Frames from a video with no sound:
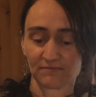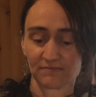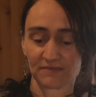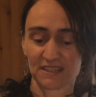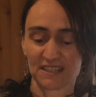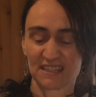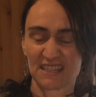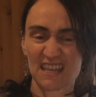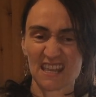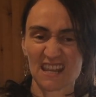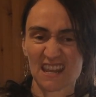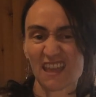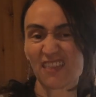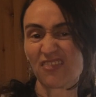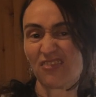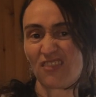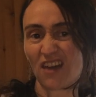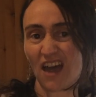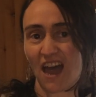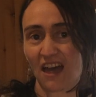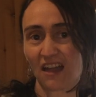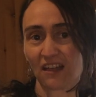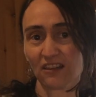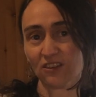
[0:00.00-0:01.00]
sit in
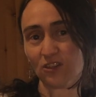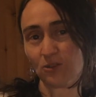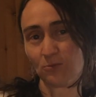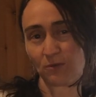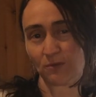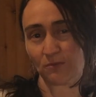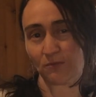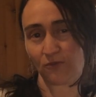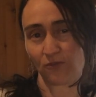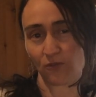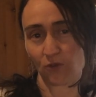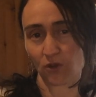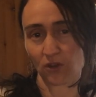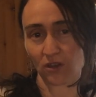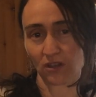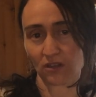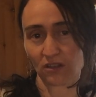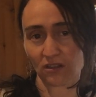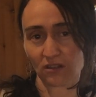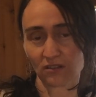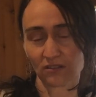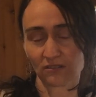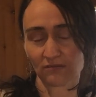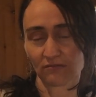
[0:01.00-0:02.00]
that aluminum
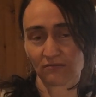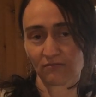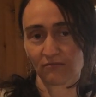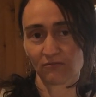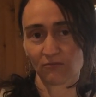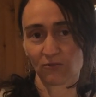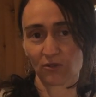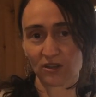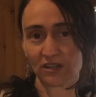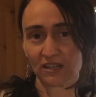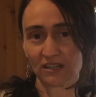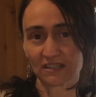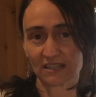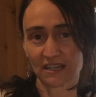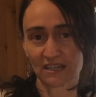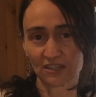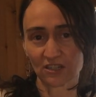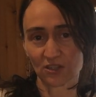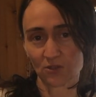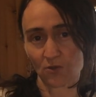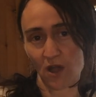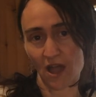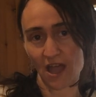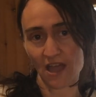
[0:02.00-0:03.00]
foil when it's at
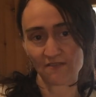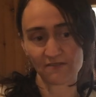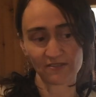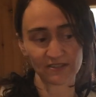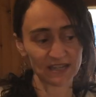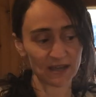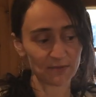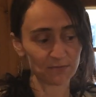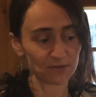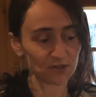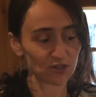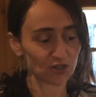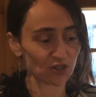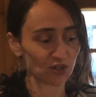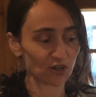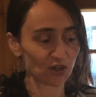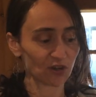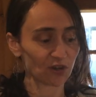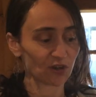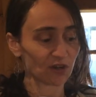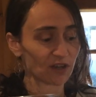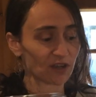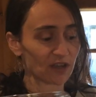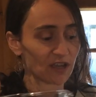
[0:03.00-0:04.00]
too high of a
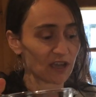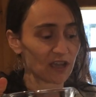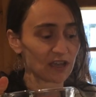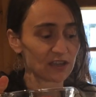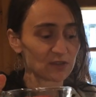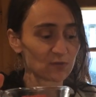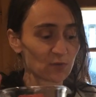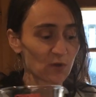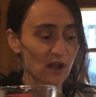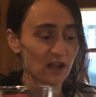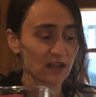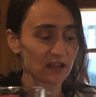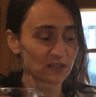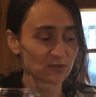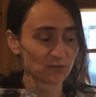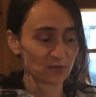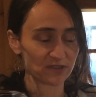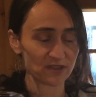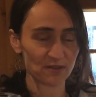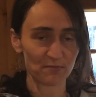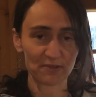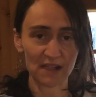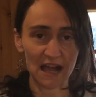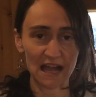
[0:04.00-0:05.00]
temperature, as well as
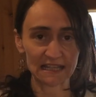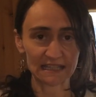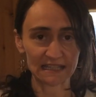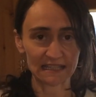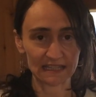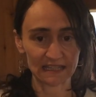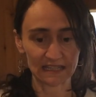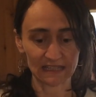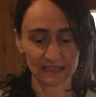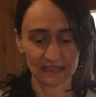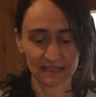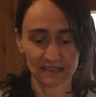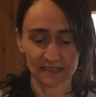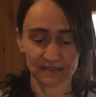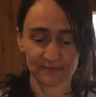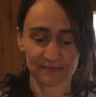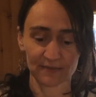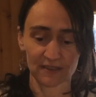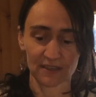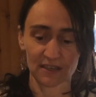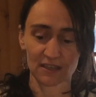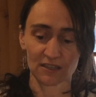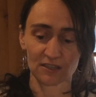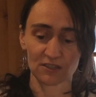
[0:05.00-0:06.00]
with the plastics.
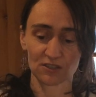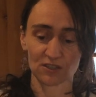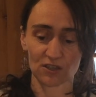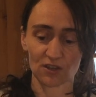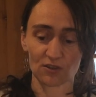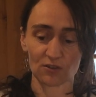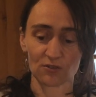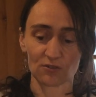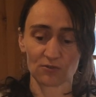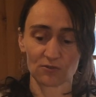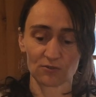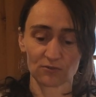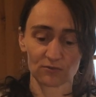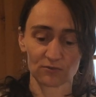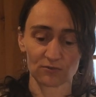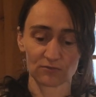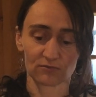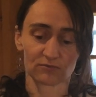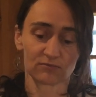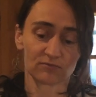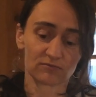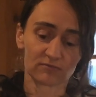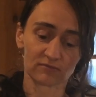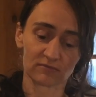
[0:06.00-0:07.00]
So
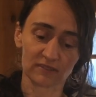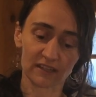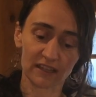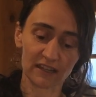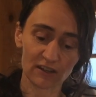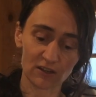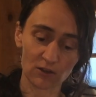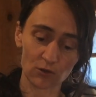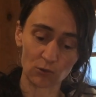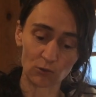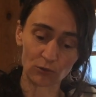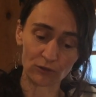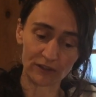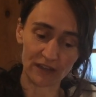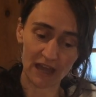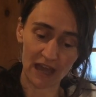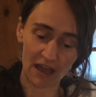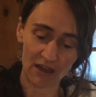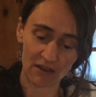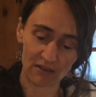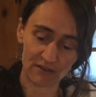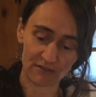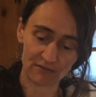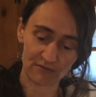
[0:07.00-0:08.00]
let it cool
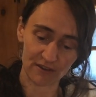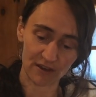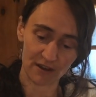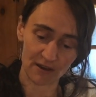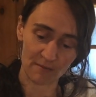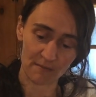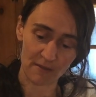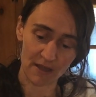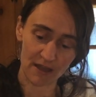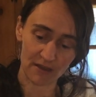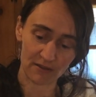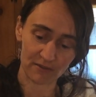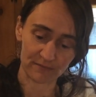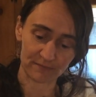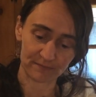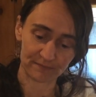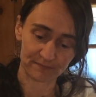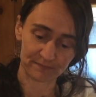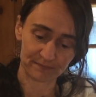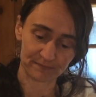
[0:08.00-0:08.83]
down a fair amount.